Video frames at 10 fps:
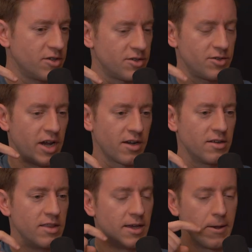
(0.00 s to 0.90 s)
yours,
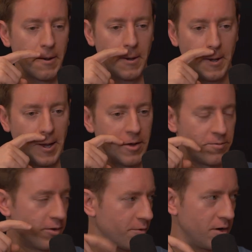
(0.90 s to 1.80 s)
Jacqueline, that,
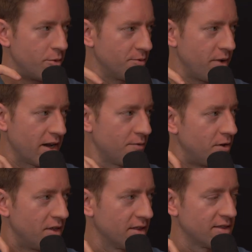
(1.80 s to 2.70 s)
and feel free to push back
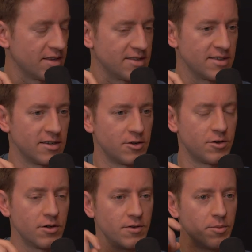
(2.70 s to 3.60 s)
if you think this isn't
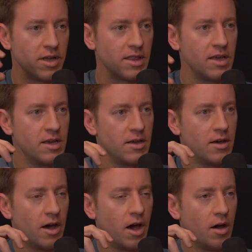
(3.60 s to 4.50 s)
true of you, but
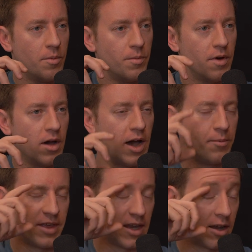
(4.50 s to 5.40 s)
I'm
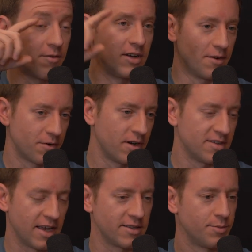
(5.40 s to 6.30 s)
thinking of a different
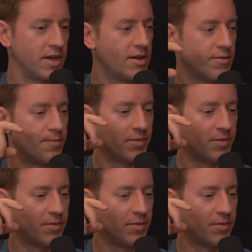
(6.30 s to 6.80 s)
assessment.